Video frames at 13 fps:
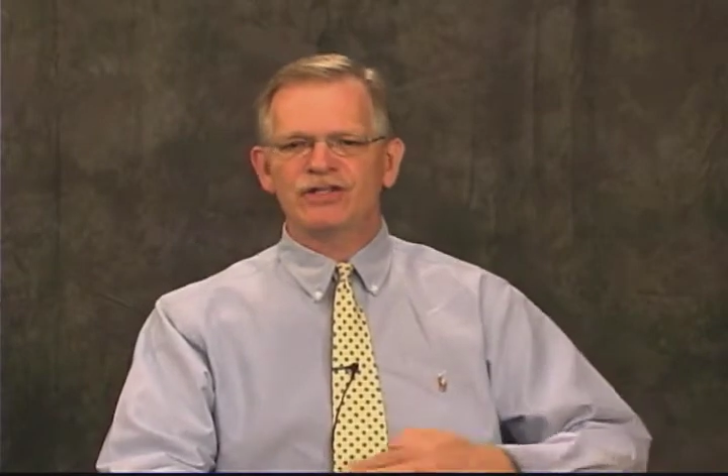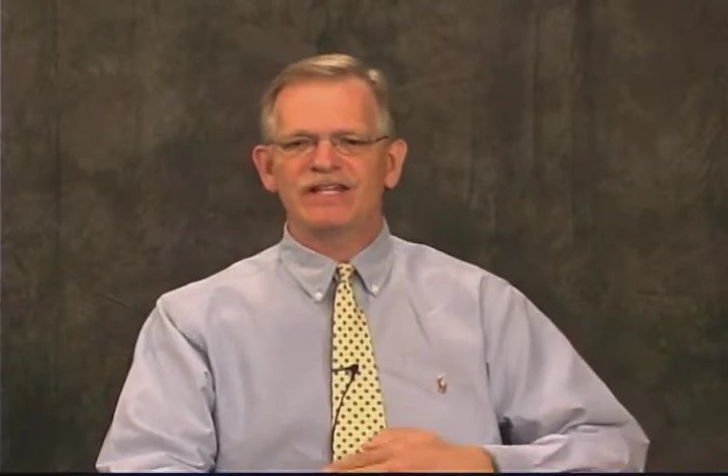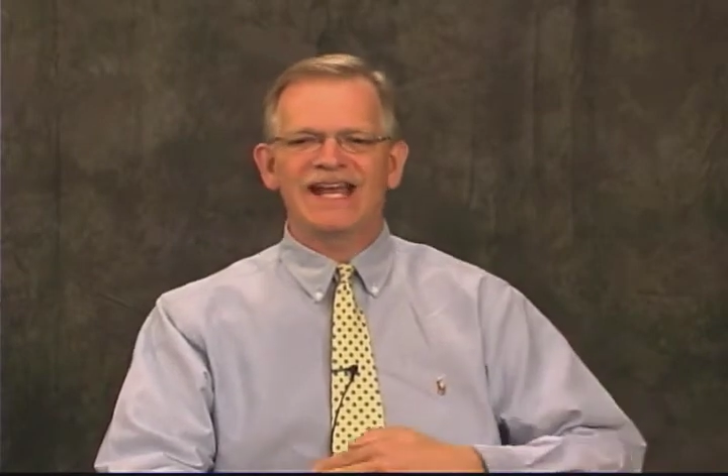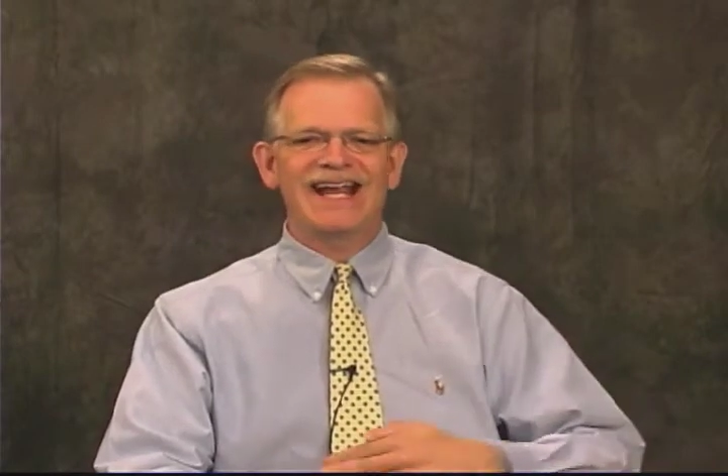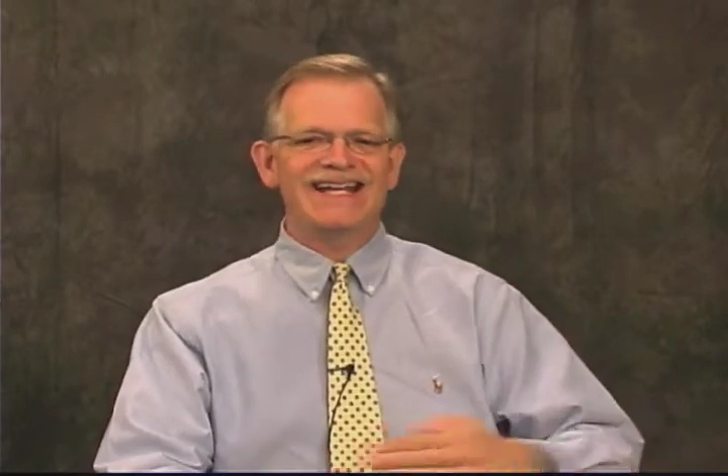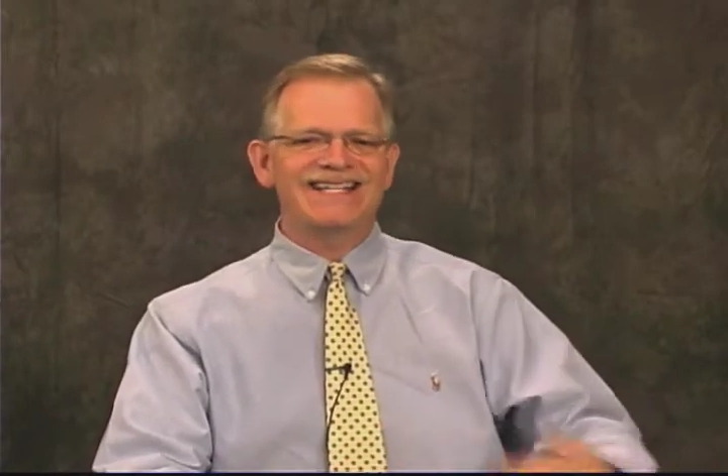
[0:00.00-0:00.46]

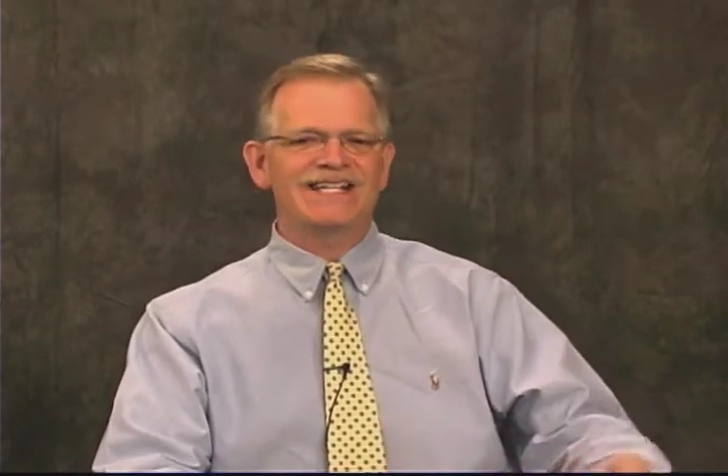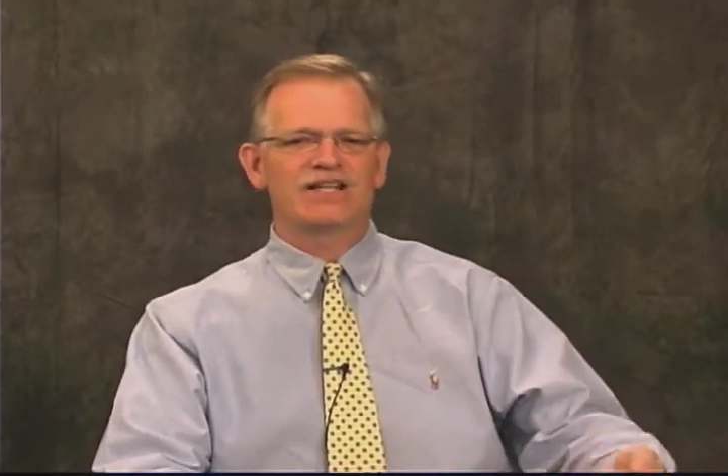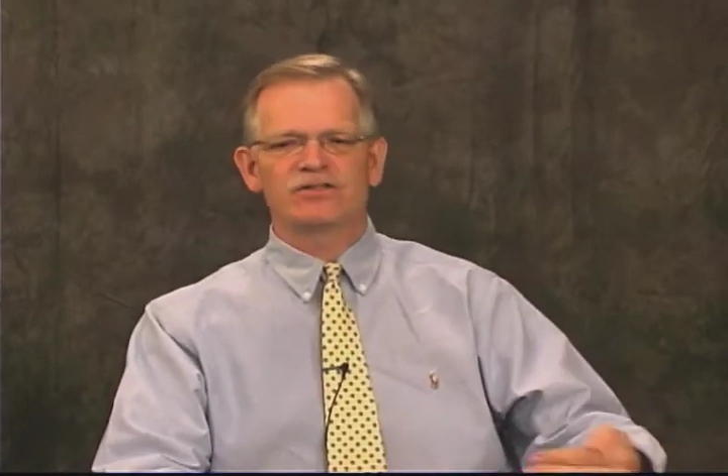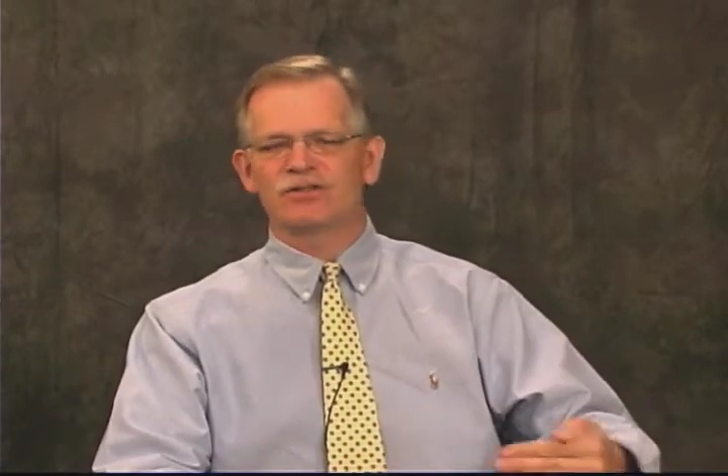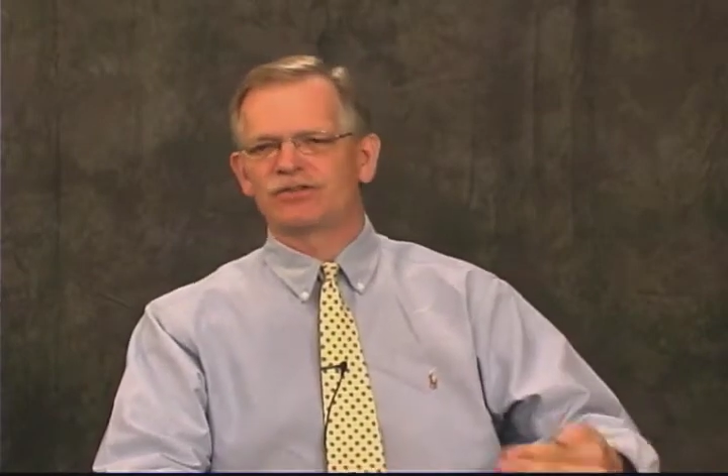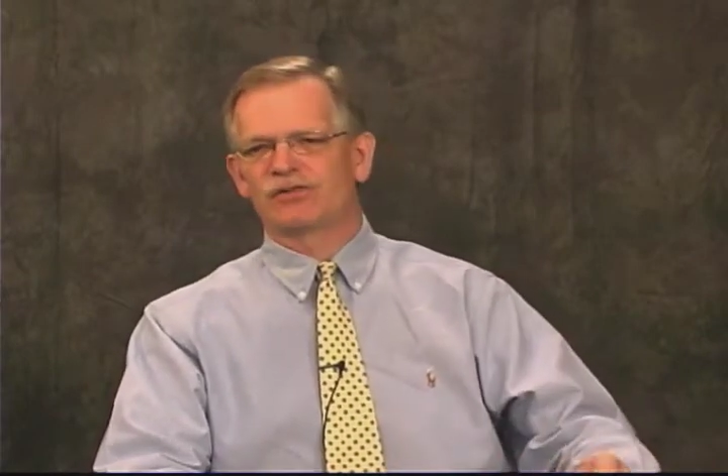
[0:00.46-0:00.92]
the
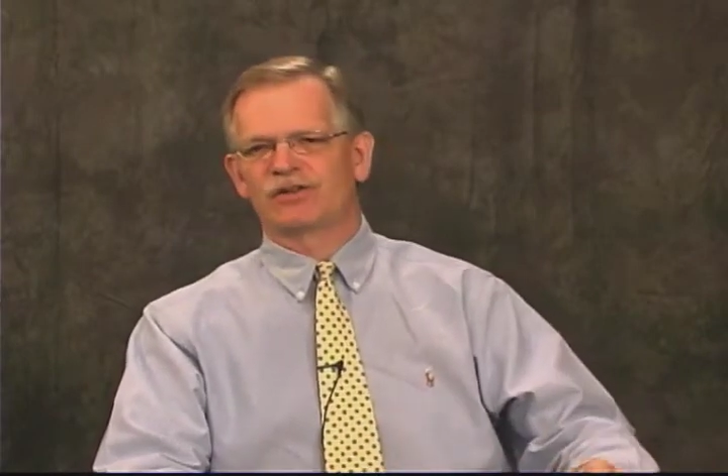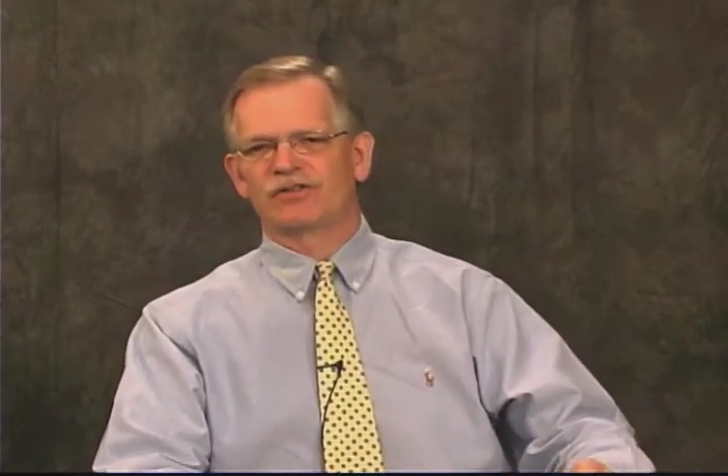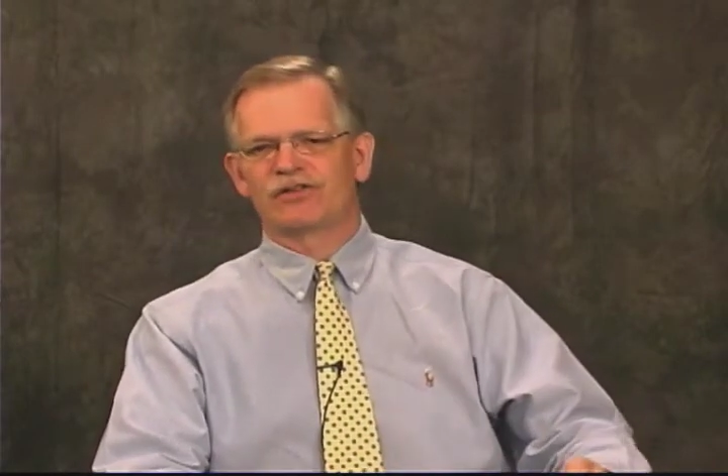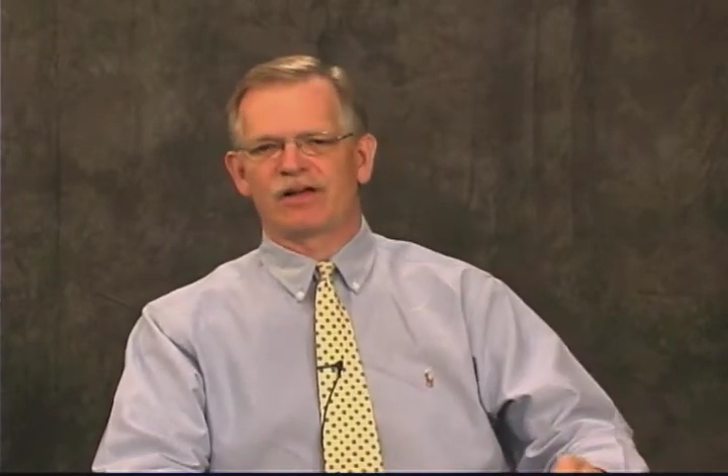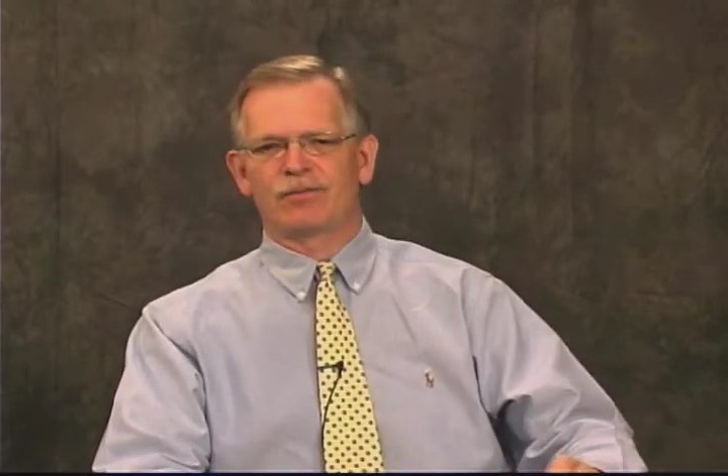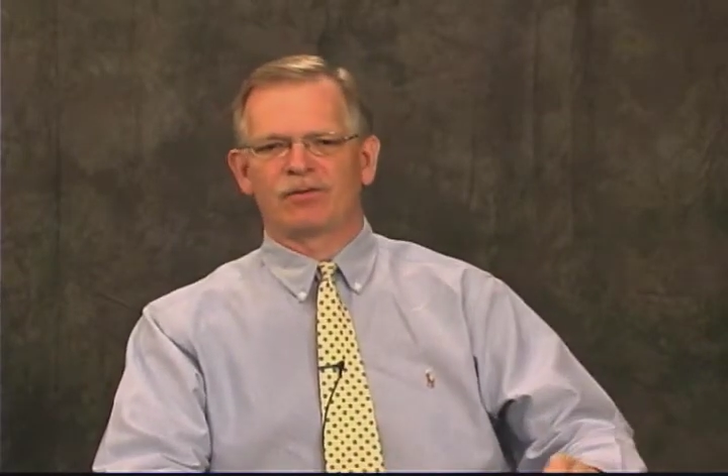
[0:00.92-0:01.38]
1800s, for
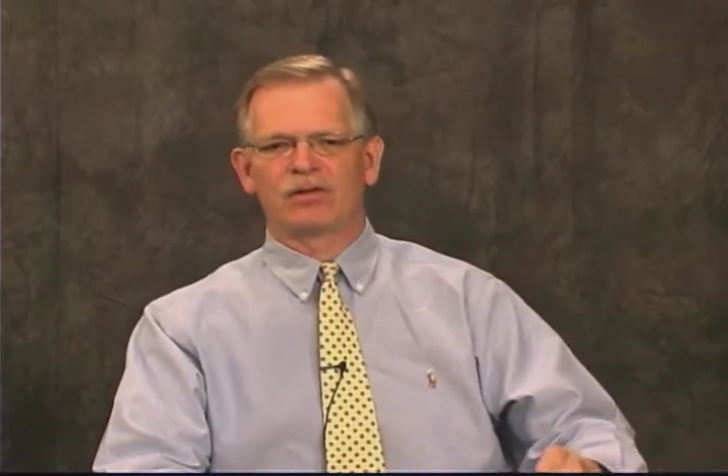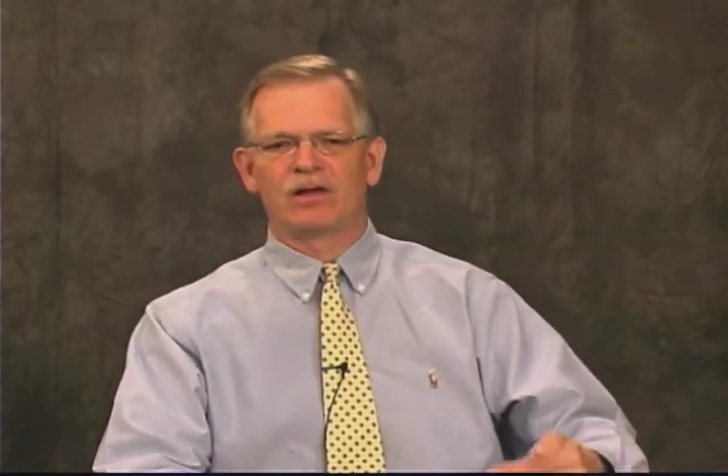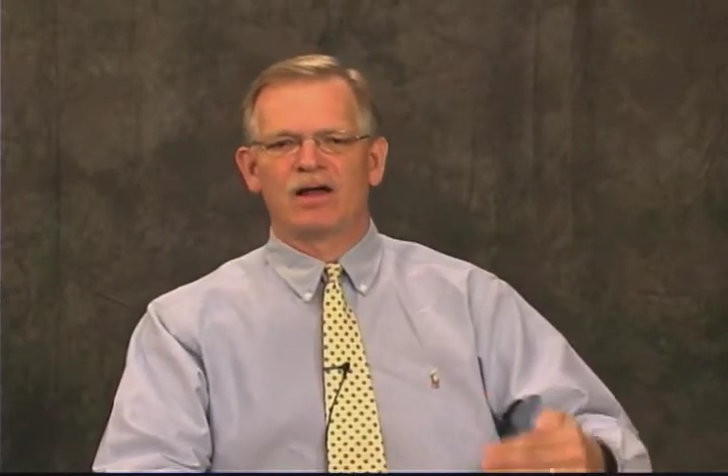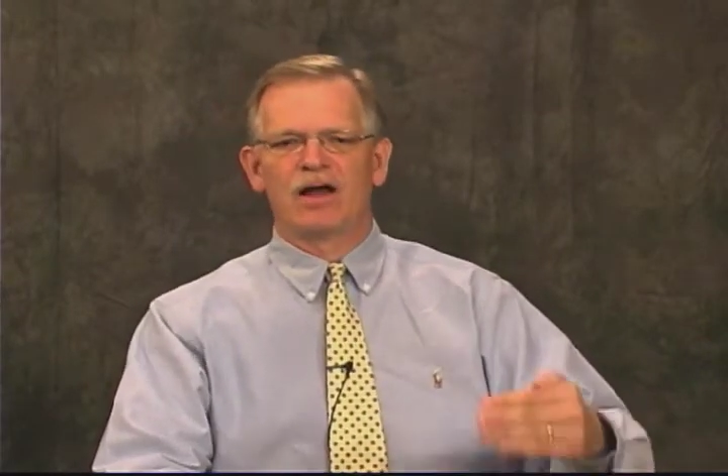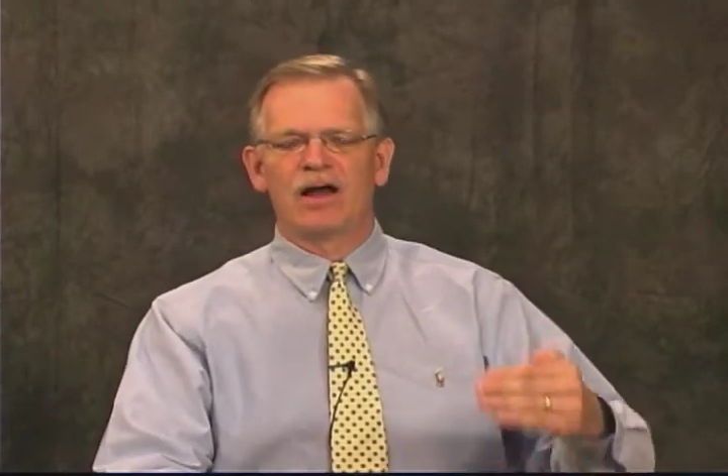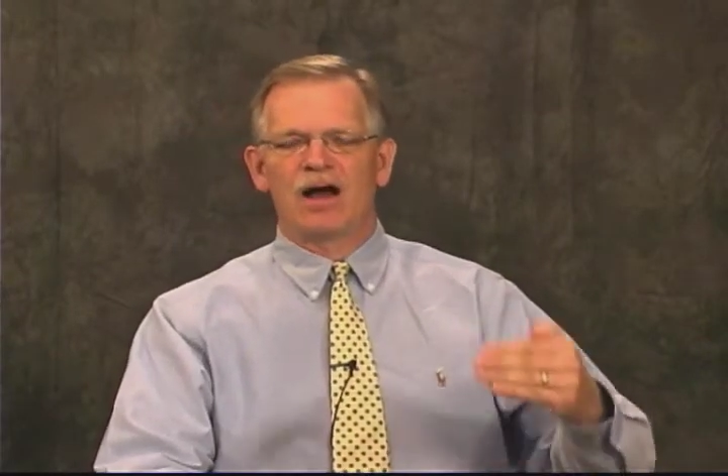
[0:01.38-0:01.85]
example,